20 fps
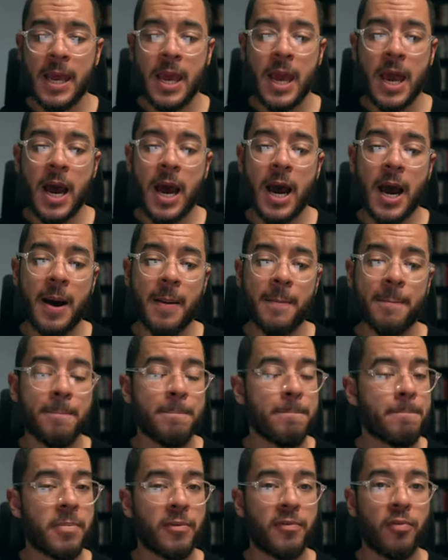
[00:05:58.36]

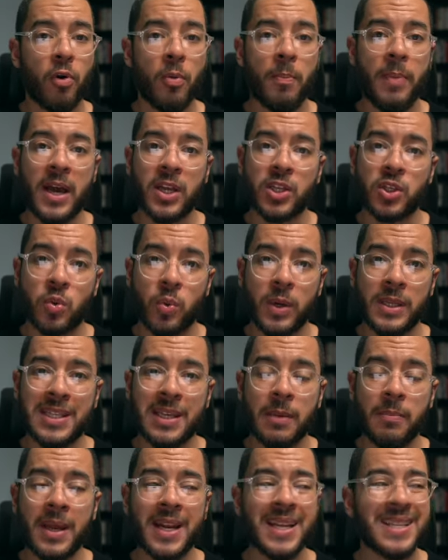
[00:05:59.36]
Before bed, 20
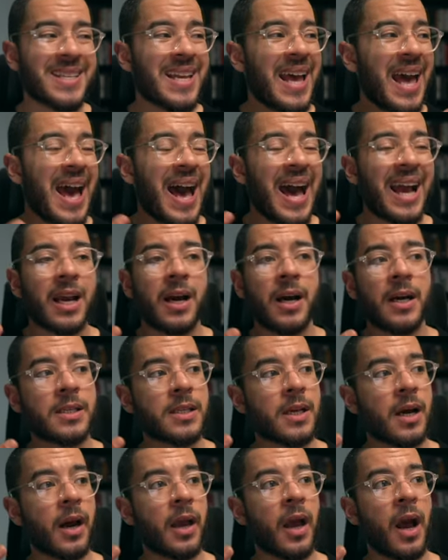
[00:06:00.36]
minutes. And guys,
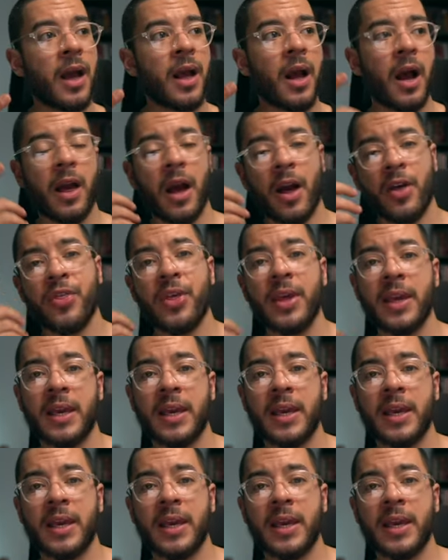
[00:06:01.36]
I think